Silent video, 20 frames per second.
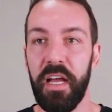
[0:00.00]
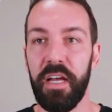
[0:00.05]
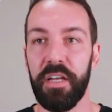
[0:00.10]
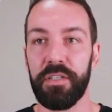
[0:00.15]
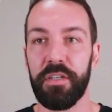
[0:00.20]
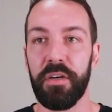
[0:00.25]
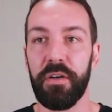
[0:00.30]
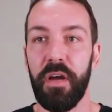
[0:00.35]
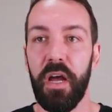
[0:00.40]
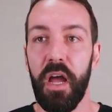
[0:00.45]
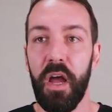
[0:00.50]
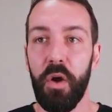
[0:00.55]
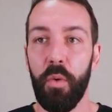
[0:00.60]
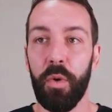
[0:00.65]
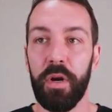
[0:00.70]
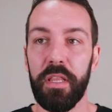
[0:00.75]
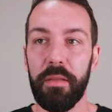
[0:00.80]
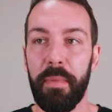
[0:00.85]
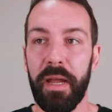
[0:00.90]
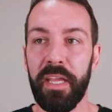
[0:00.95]
So
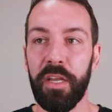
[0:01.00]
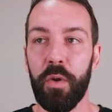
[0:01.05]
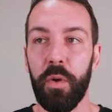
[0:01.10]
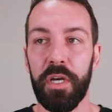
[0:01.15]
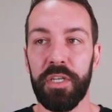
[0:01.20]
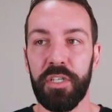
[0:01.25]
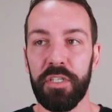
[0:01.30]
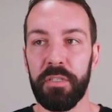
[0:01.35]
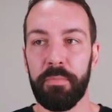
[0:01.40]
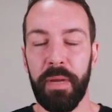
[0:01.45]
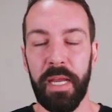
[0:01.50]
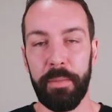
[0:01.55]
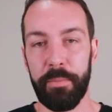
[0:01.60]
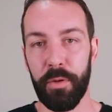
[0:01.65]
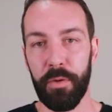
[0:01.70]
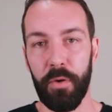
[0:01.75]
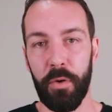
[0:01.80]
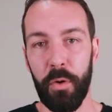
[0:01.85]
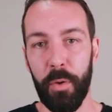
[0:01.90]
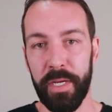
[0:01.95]
what are the main questions
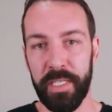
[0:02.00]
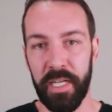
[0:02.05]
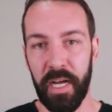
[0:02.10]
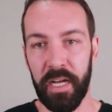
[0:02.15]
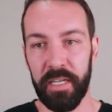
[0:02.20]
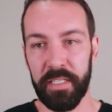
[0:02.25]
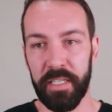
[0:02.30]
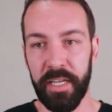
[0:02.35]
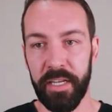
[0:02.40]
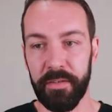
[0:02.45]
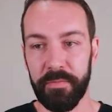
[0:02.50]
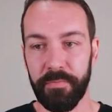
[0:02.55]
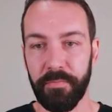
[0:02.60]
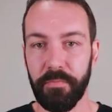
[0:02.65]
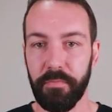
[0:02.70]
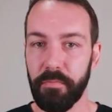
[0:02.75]
people are always asking?